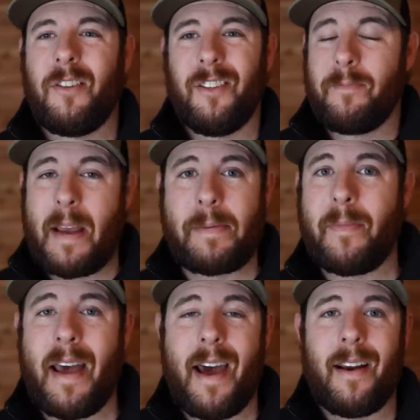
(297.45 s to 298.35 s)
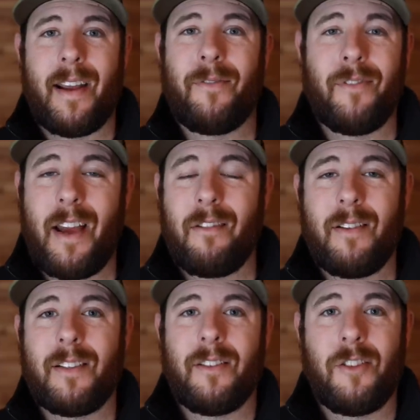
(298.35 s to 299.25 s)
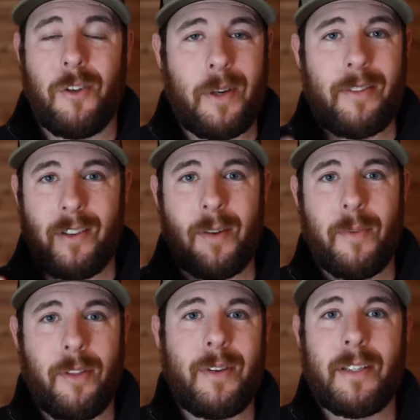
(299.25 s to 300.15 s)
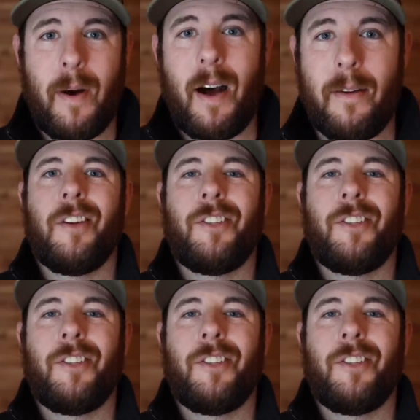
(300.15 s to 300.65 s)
just made me mad, and for that reason, you get the number three spot.